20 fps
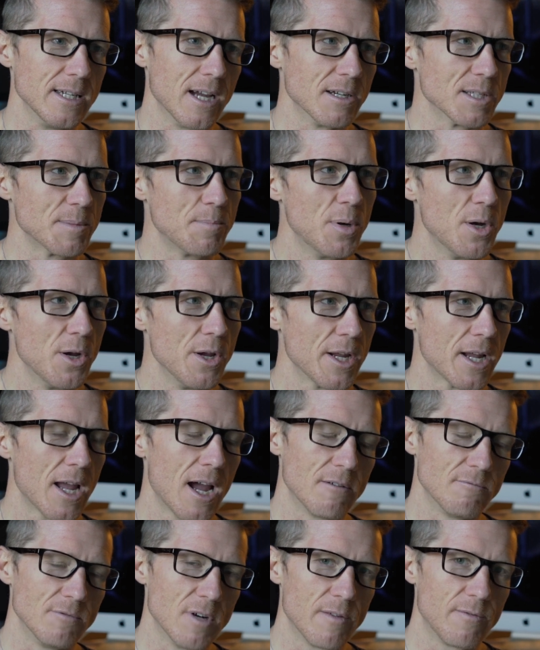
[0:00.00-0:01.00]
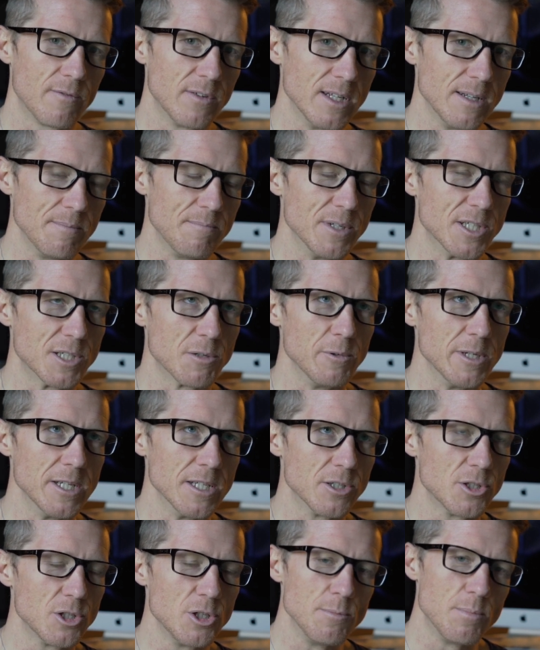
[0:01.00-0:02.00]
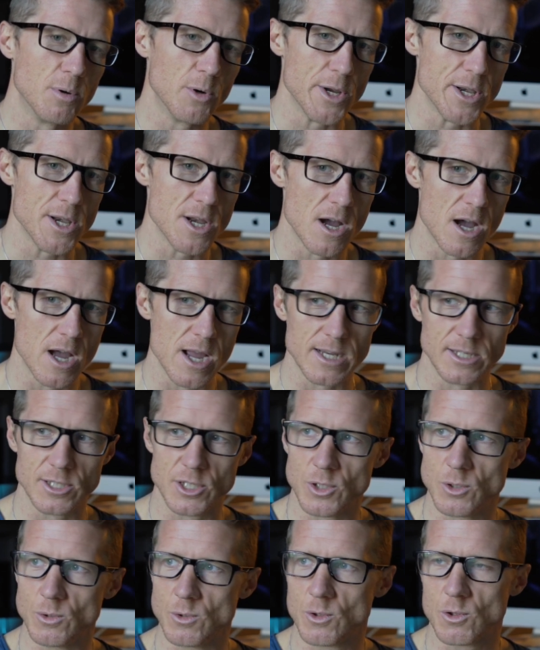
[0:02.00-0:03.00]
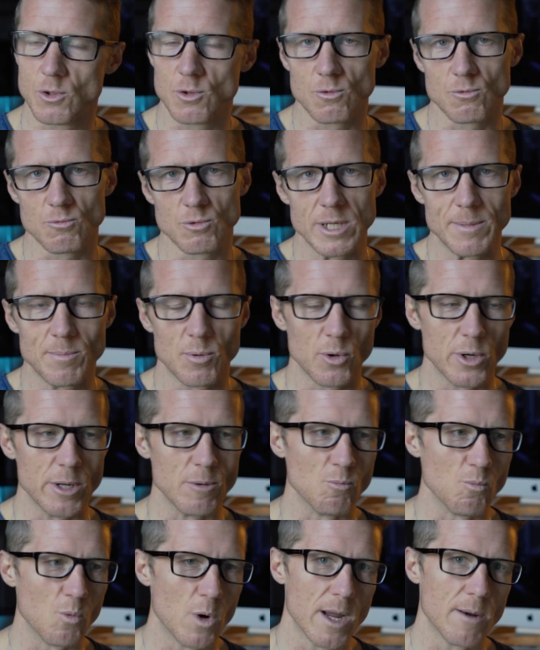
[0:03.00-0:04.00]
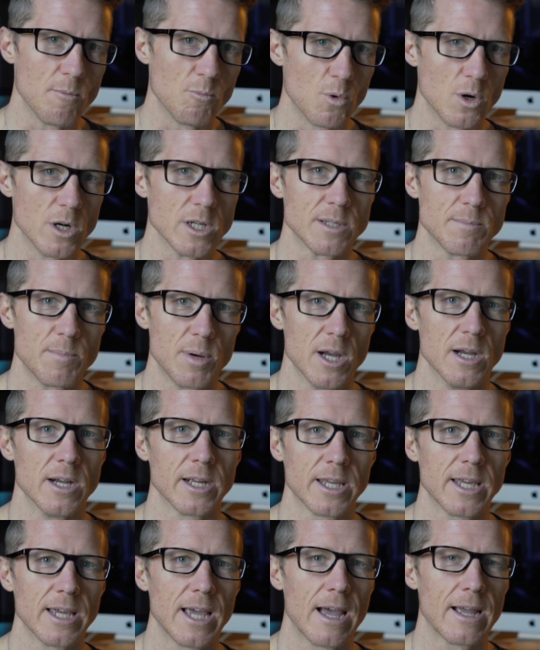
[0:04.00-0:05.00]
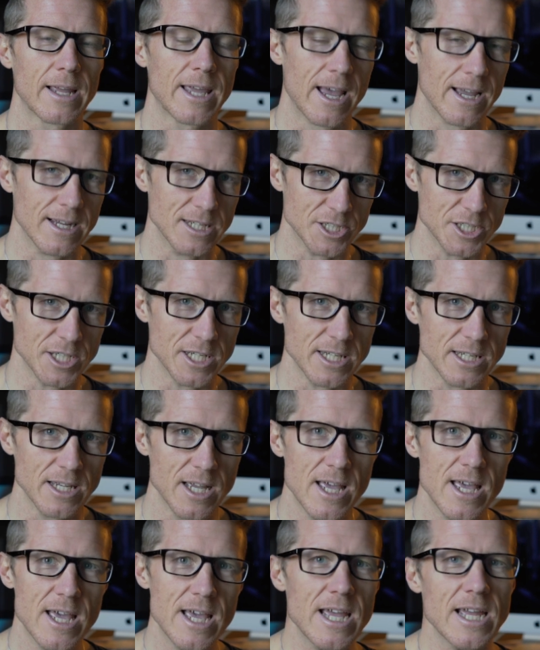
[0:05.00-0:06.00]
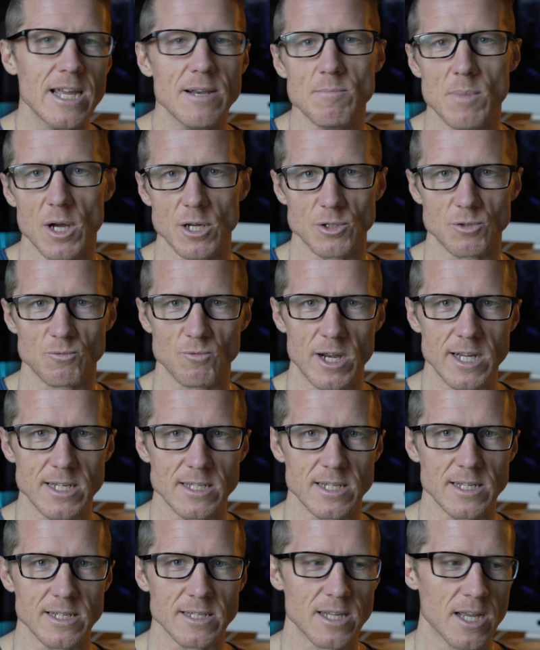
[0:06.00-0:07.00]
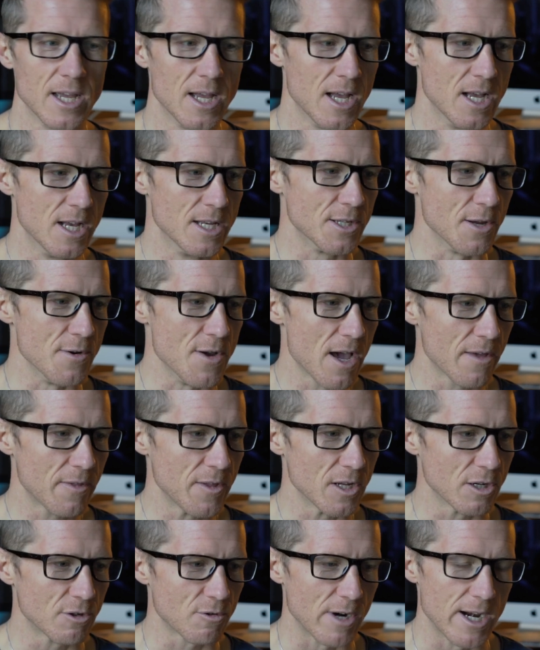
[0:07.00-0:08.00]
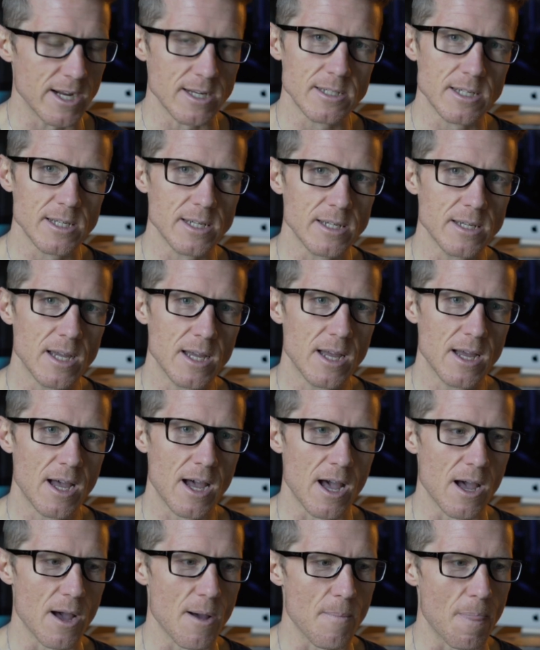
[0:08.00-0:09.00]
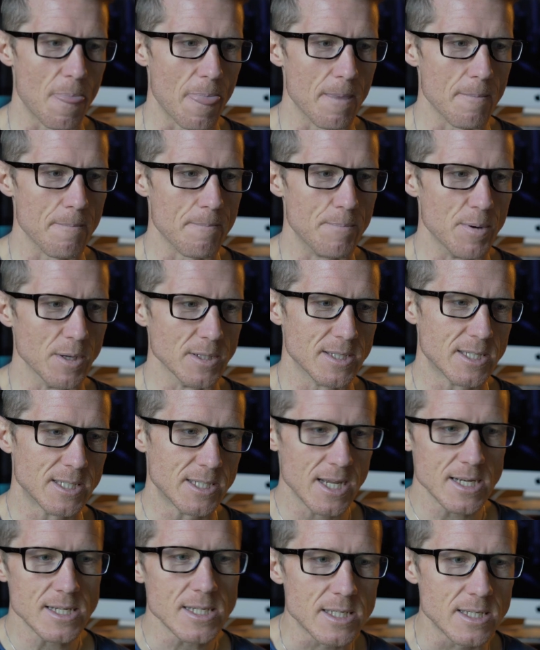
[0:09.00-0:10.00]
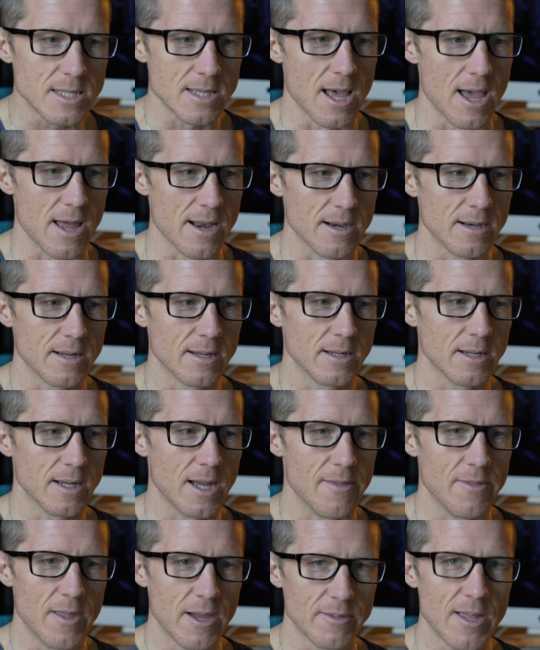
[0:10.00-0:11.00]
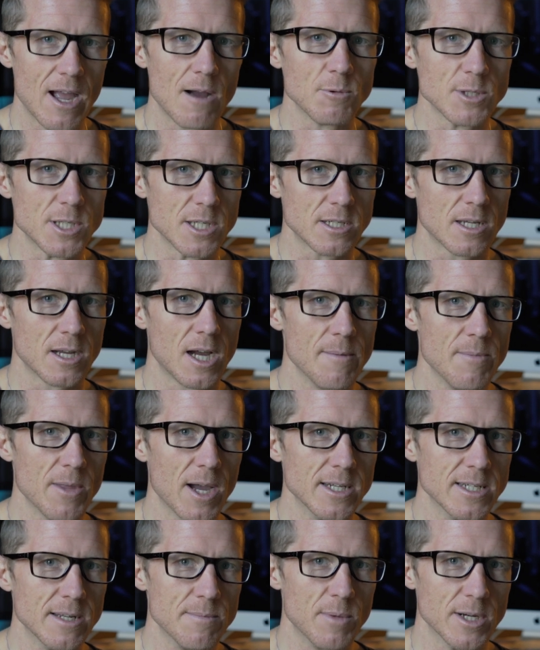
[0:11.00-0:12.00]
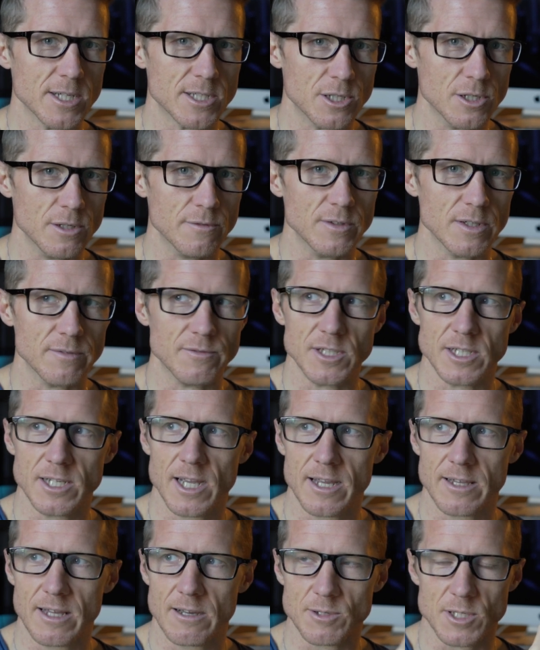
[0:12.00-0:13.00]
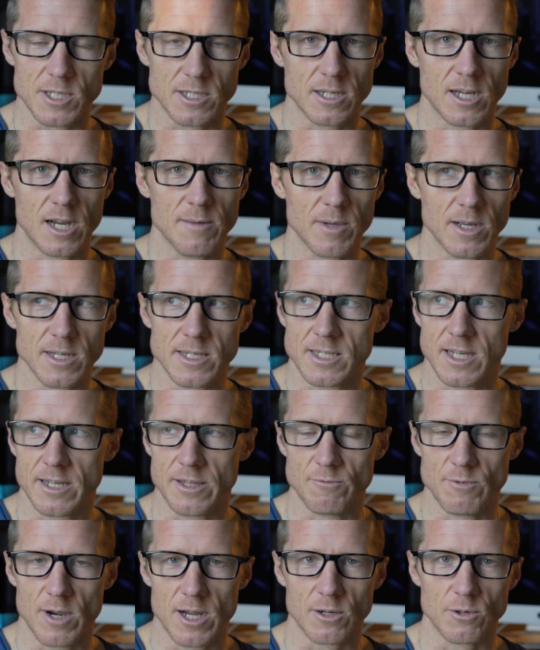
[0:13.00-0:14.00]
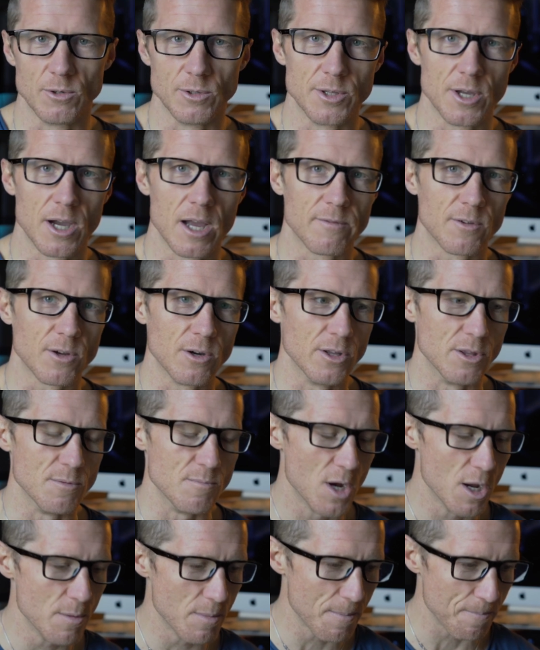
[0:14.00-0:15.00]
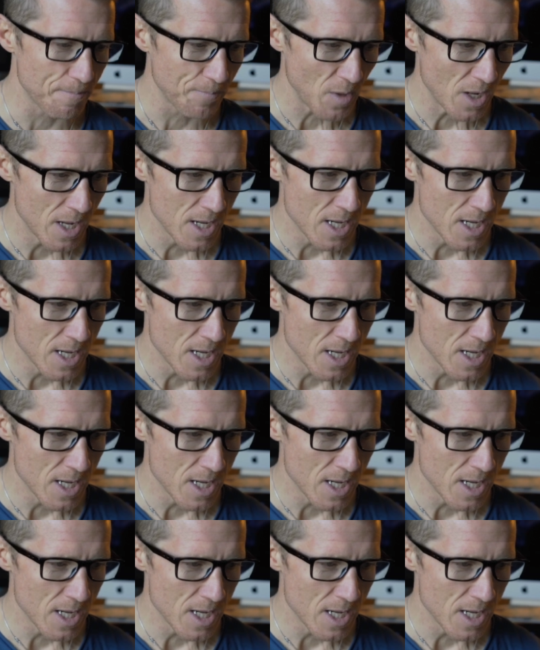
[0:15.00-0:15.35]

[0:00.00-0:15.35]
I was putting out roughly between 2.9 to 3.1 watts per kg in most races. So nothing crazy. But since then, and that was the time that I did my 2:58. That was the time that I set the record that I've got at the moment.